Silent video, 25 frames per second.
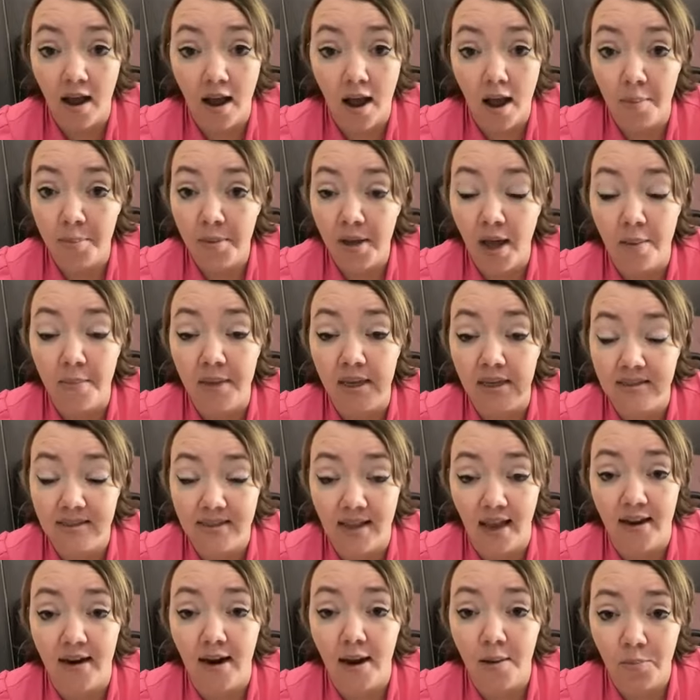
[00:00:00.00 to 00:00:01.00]
upcoming
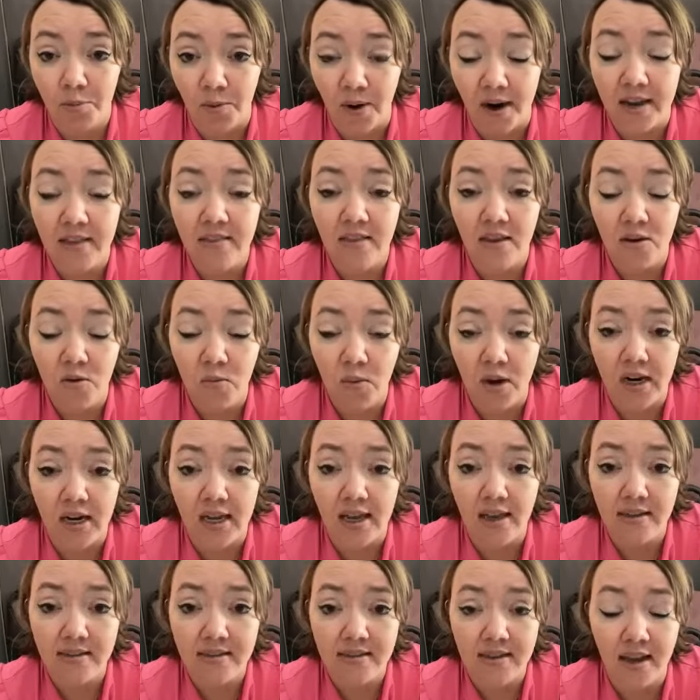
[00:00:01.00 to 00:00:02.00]
sign up, right? That you want to
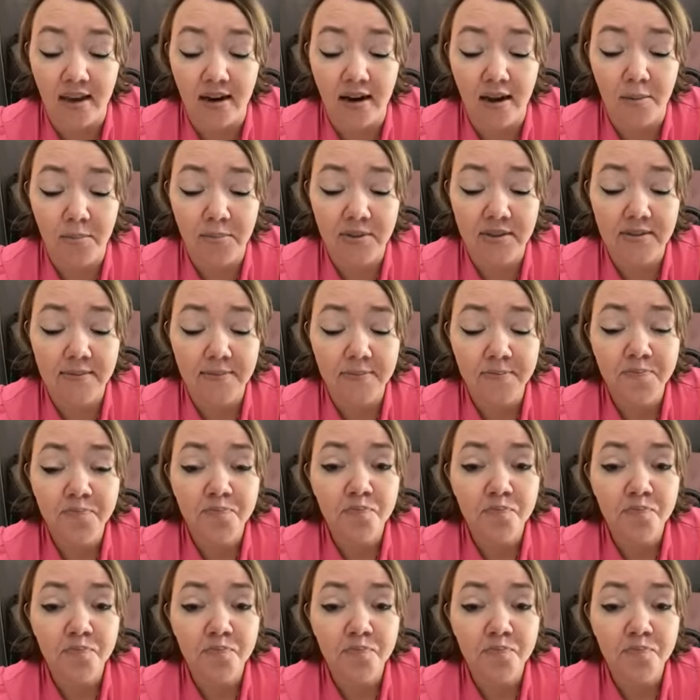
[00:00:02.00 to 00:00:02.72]
get signups.